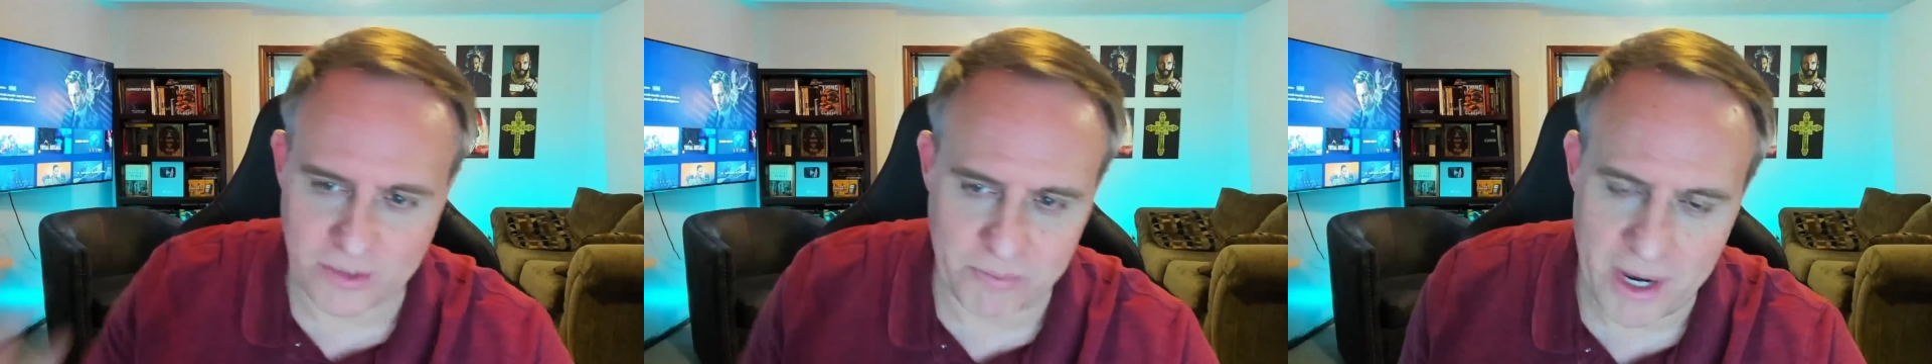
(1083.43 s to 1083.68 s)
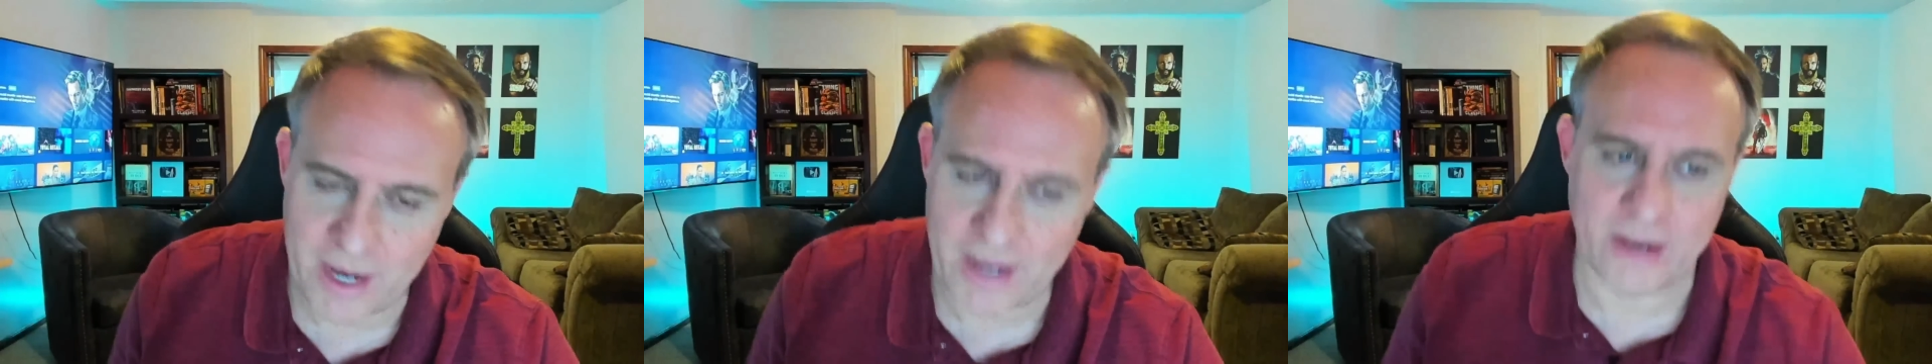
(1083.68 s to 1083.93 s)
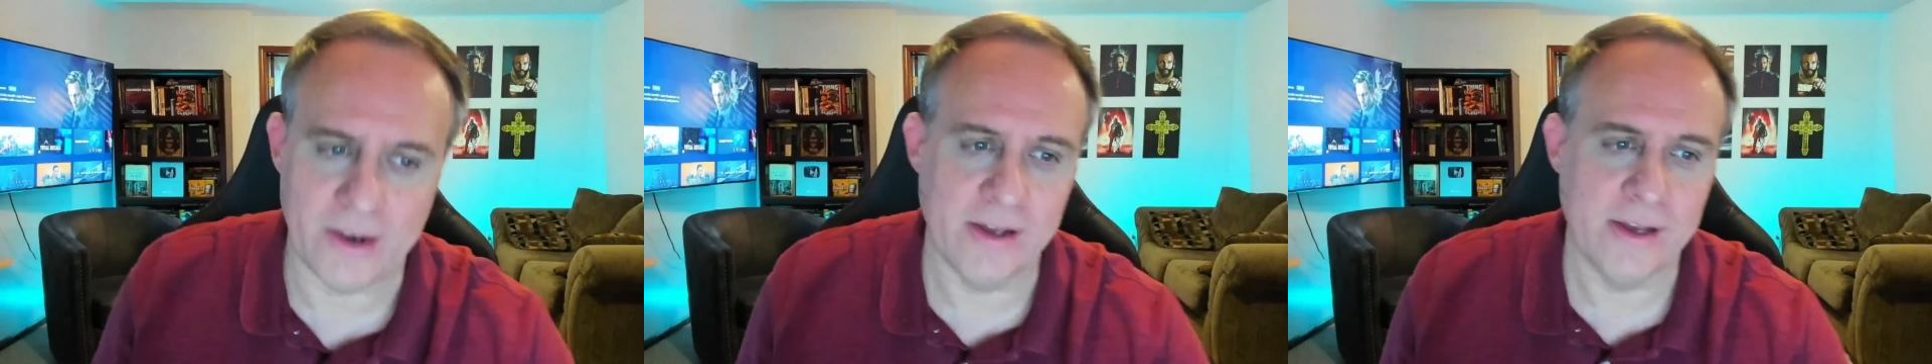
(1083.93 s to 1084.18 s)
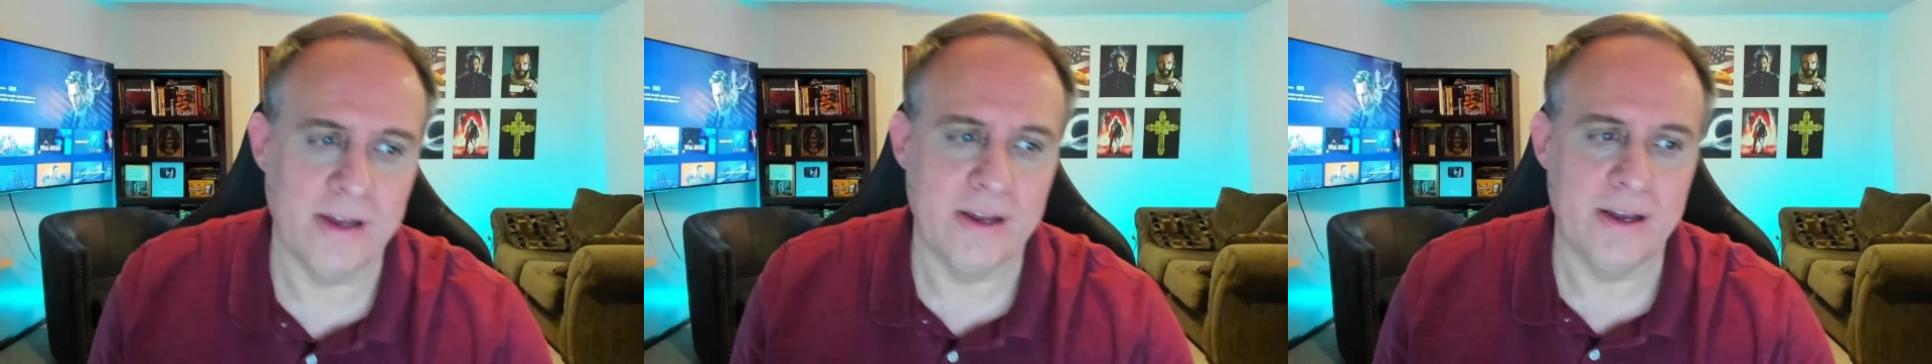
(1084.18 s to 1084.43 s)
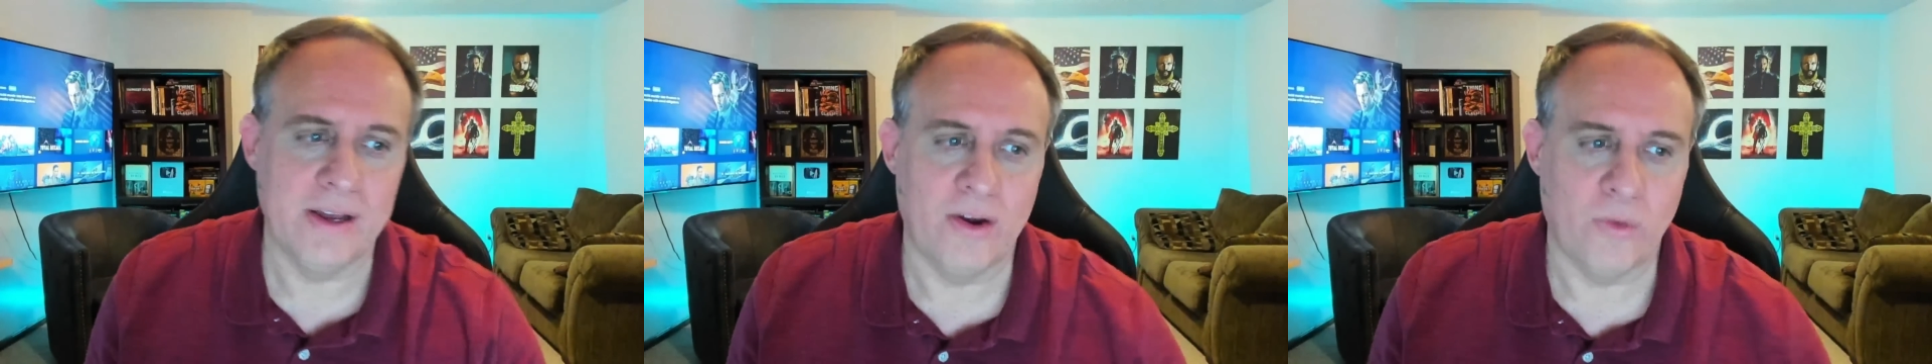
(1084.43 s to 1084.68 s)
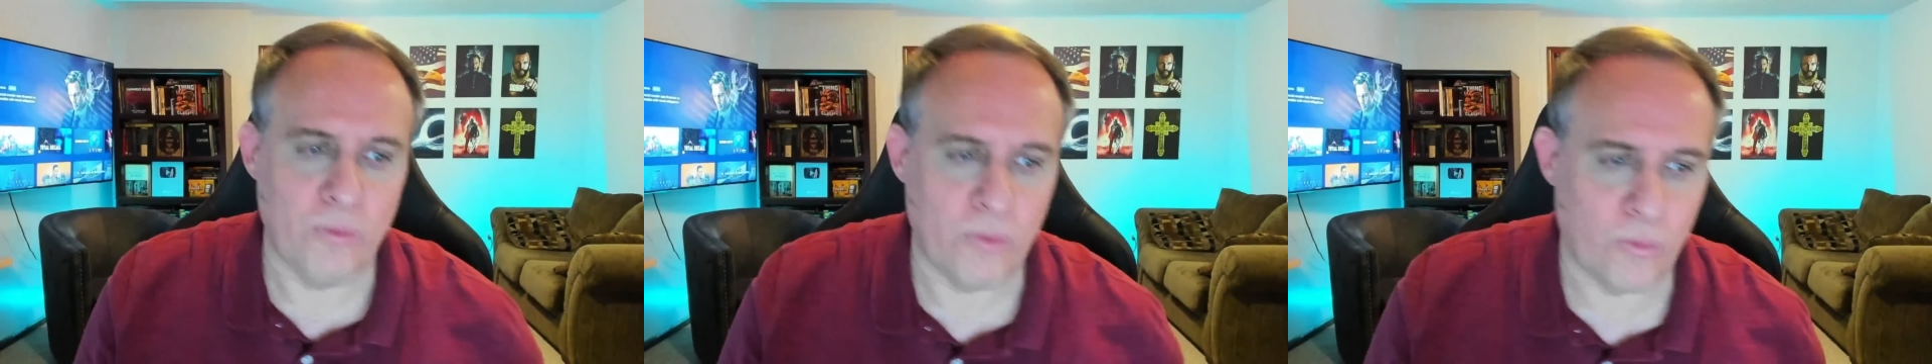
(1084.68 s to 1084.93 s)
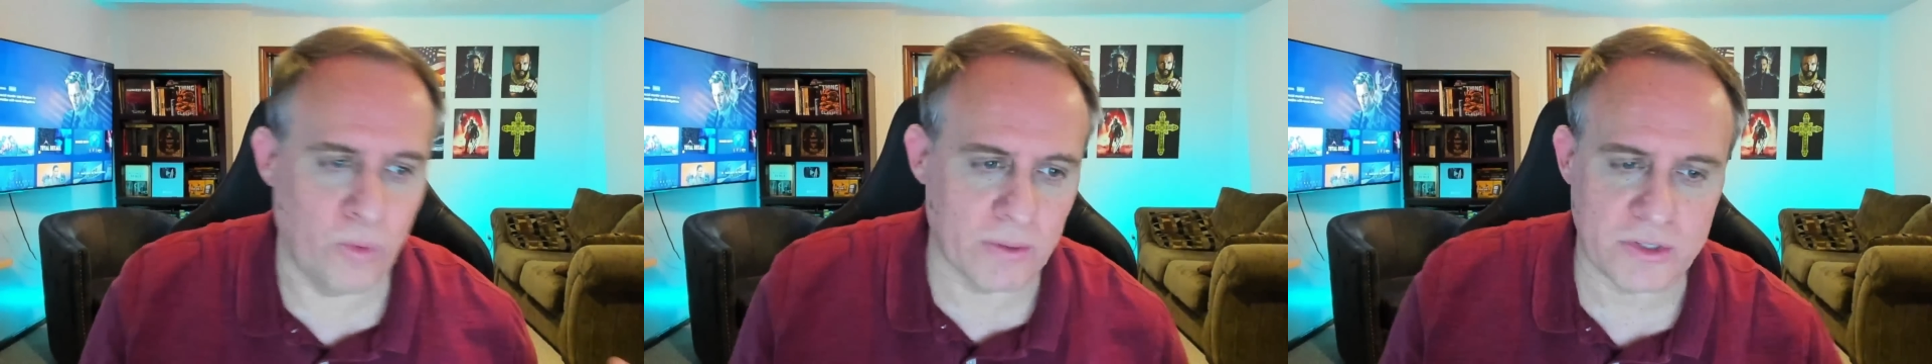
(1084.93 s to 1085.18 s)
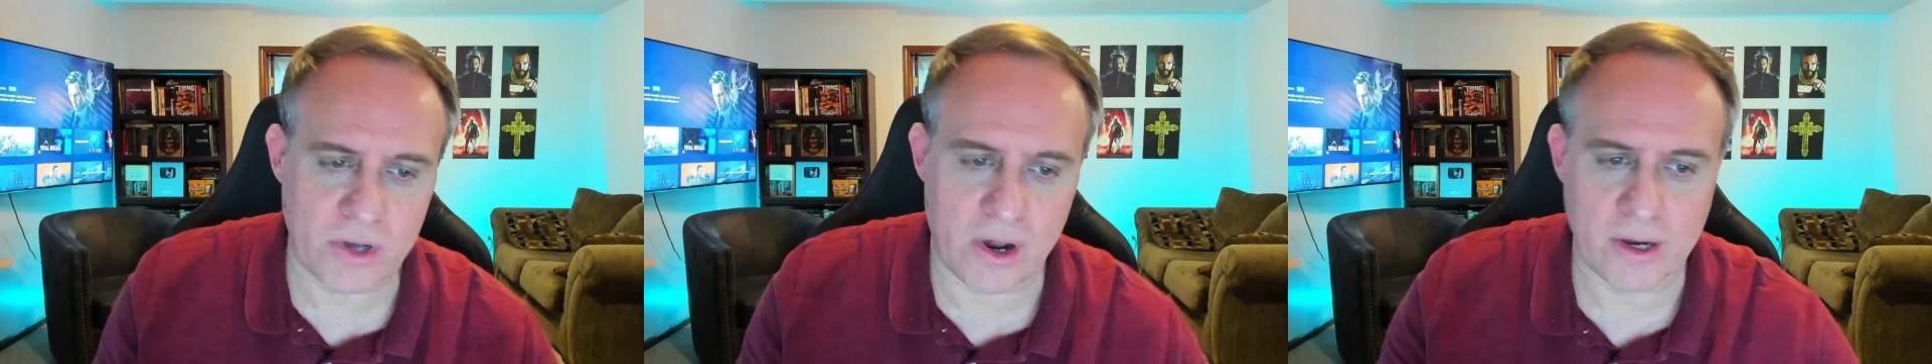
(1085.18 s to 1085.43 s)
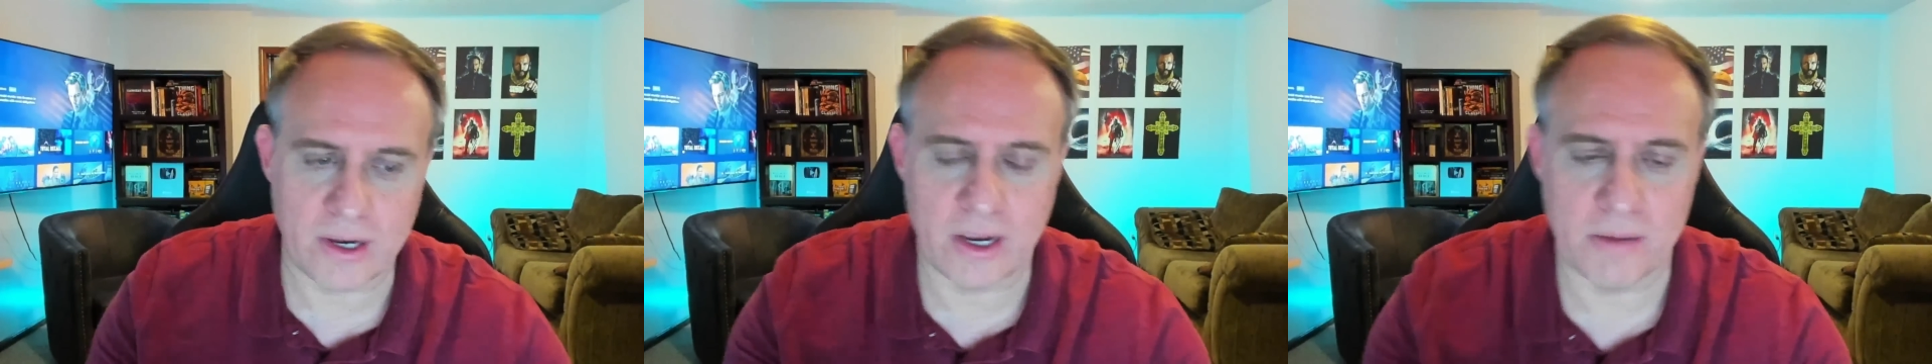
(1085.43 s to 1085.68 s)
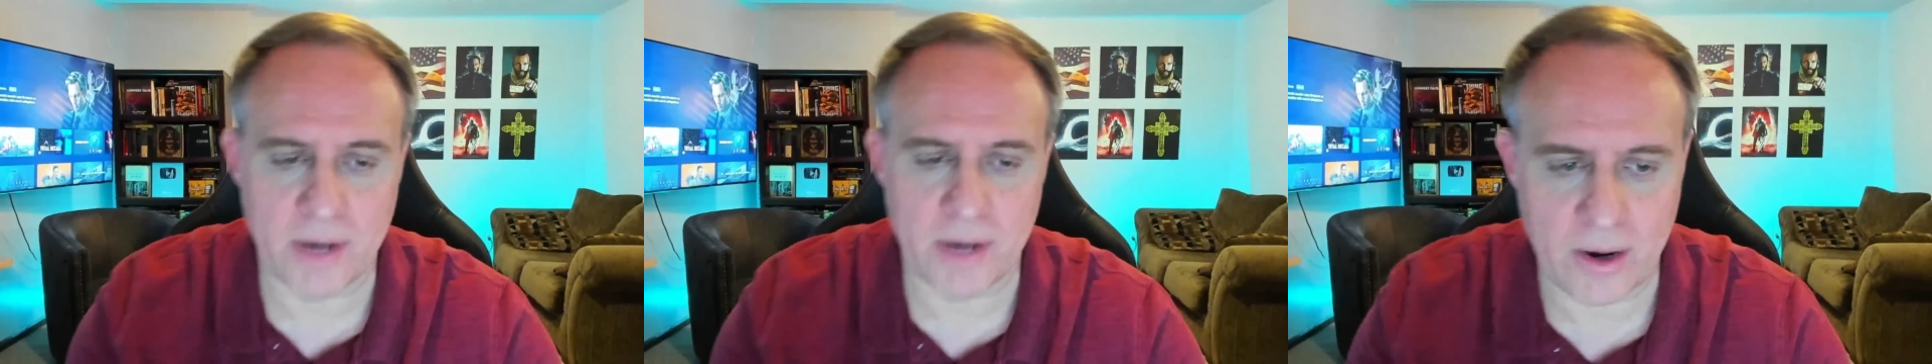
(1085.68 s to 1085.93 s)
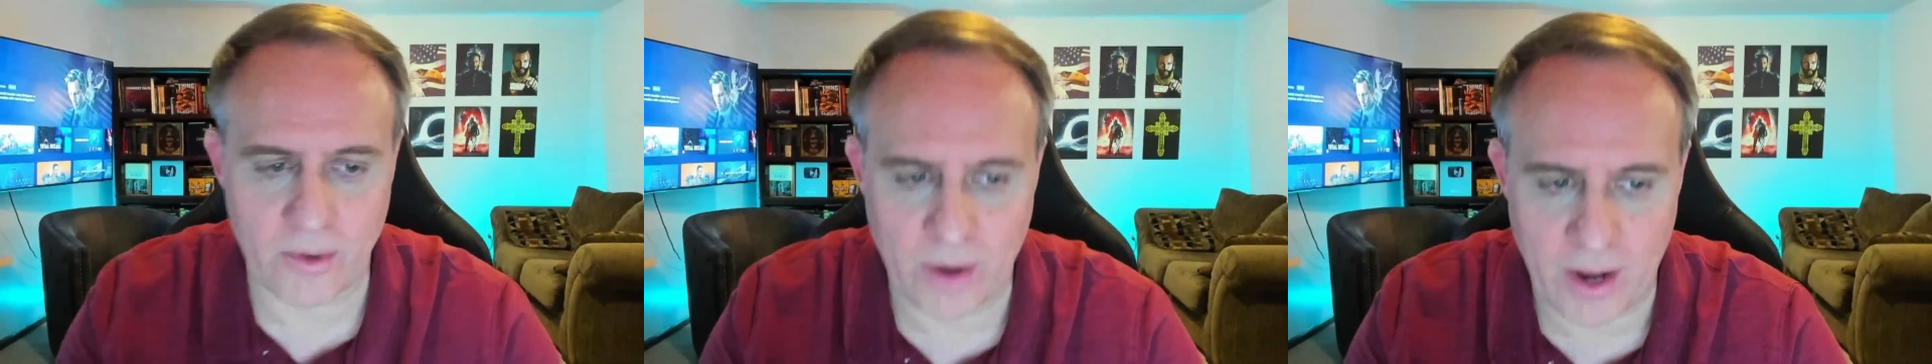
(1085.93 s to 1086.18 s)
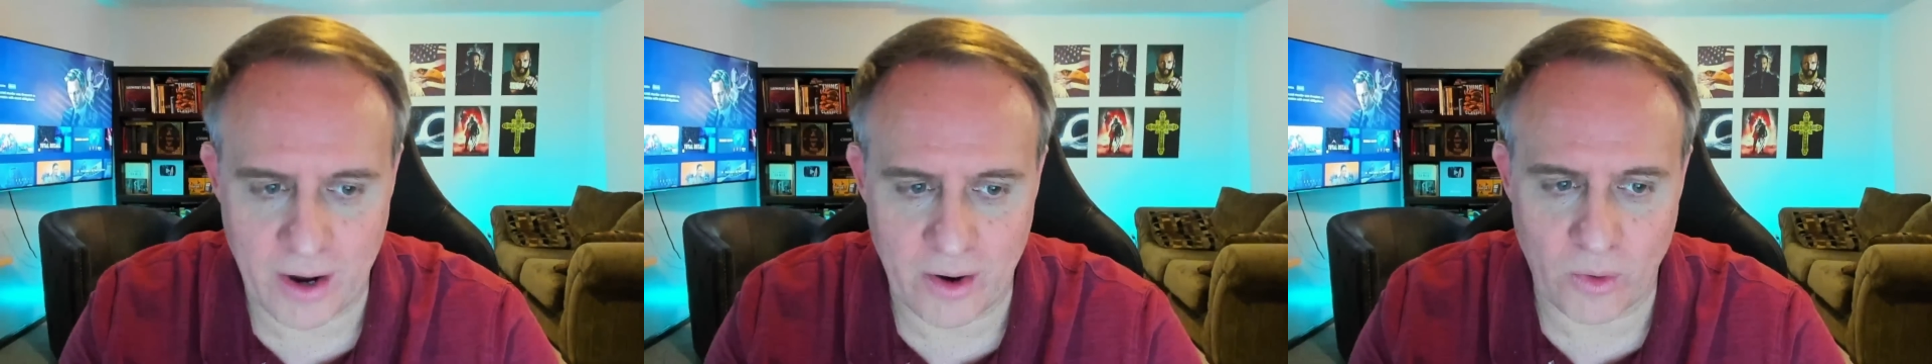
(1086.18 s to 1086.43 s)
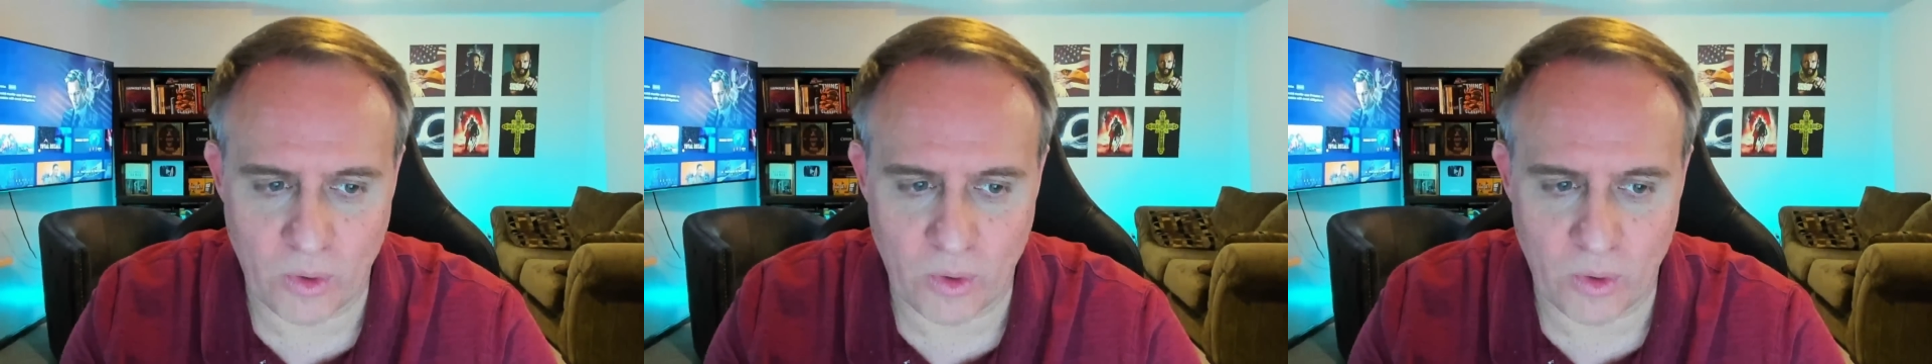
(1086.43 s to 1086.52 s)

man, we were talking about how